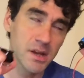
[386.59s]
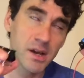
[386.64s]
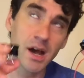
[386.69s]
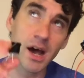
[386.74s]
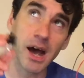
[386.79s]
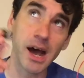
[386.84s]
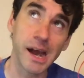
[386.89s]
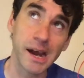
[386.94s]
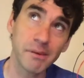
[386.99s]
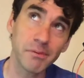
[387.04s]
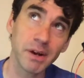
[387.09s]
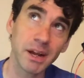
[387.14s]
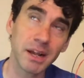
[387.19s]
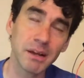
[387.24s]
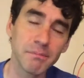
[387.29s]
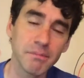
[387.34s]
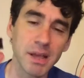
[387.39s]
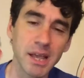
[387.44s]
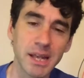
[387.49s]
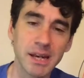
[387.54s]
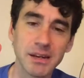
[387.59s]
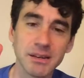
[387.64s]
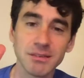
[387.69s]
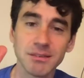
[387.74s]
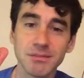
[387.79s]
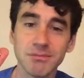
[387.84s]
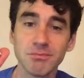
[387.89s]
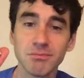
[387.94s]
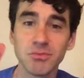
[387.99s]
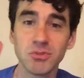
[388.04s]
I recommend
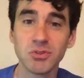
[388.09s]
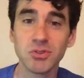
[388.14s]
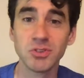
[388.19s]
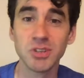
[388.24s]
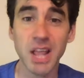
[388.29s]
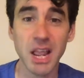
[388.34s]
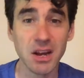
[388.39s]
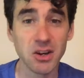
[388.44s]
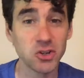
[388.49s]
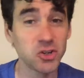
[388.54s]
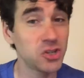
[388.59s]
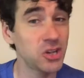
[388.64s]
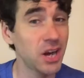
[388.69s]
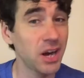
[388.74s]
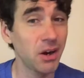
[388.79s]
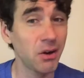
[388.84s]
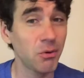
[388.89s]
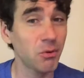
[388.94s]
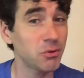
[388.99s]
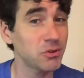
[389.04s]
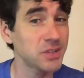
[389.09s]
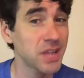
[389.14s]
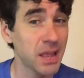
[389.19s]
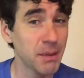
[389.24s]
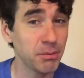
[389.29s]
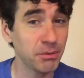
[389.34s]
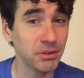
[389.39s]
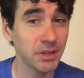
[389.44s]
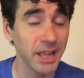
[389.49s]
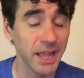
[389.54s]
chair or
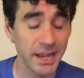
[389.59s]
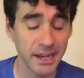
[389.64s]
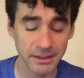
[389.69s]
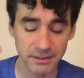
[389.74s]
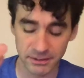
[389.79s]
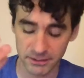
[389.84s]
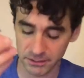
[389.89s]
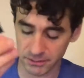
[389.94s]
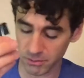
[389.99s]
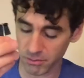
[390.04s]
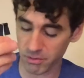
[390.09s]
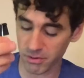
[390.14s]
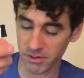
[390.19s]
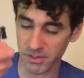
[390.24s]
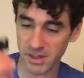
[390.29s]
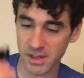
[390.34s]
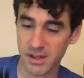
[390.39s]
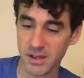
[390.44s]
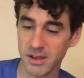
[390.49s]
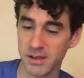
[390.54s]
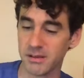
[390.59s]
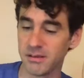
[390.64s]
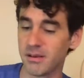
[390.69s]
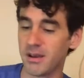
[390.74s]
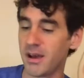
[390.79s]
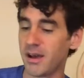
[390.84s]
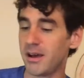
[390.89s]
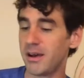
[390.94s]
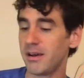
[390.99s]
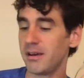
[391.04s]
table legs, or the
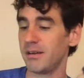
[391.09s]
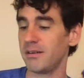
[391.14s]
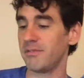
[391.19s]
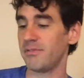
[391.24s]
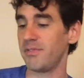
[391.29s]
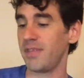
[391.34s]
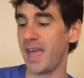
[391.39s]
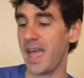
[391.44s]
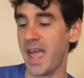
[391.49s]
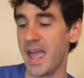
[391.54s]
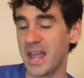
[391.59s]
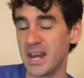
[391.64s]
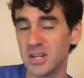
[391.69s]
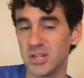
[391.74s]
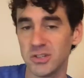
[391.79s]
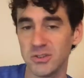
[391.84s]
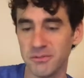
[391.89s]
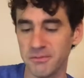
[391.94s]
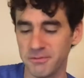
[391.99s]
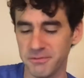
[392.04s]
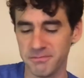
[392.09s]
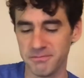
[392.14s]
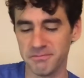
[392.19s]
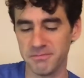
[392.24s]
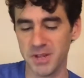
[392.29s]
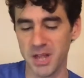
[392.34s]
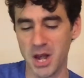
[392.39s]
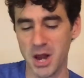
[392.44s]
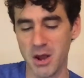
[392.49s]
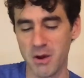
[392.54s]
edge of
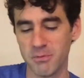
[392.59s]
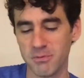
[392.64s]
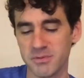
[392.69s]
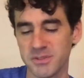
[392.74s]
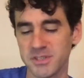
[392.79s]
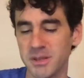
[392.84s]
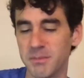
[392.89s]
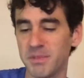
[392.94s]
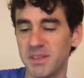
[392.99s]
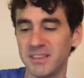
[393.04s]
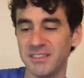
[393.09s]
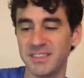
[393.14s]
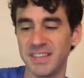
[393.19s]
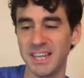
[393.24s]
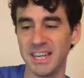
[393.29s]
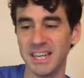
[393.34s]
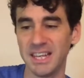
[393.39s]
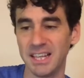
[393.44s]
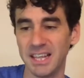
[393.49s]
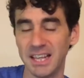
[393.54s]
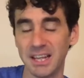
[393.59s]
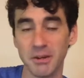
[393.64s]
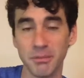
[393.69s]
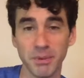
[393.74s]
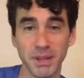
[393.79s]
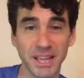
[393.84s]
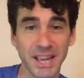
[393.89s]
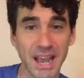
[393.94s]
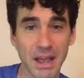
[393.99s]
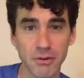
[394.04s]
something skinny, like it could be
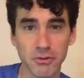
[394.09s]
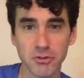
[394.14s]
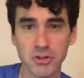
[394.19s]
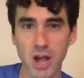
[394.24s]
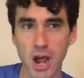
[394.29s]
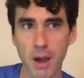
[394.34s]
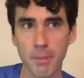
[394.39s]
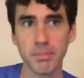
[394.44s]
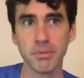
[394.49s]
a countertop.